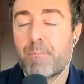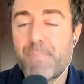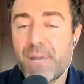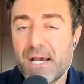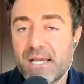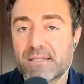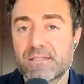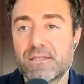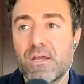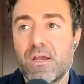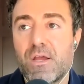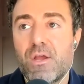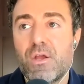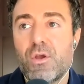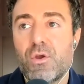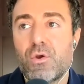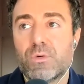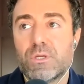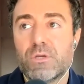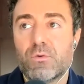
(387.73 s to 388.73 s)
but
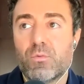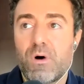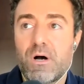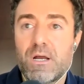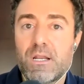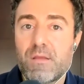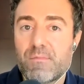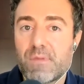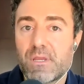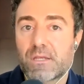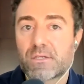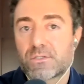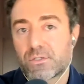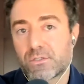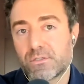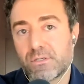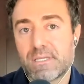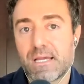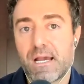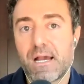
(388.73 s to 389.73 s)
we want to make
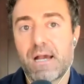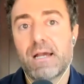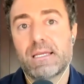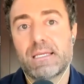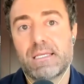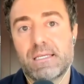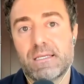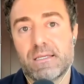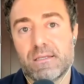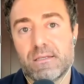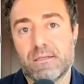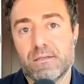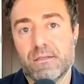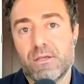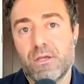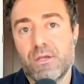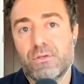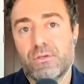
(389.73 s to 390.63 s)
sure to tie in,